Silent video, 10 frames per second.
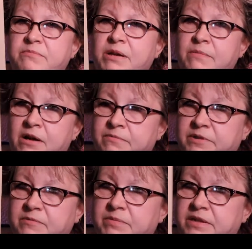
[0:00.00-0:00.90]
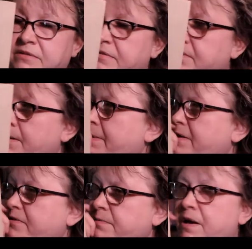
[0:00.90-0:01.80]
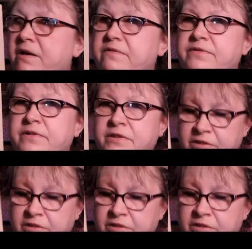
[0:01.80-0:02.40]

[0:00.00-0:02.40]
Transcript: and my mom would have been about 12.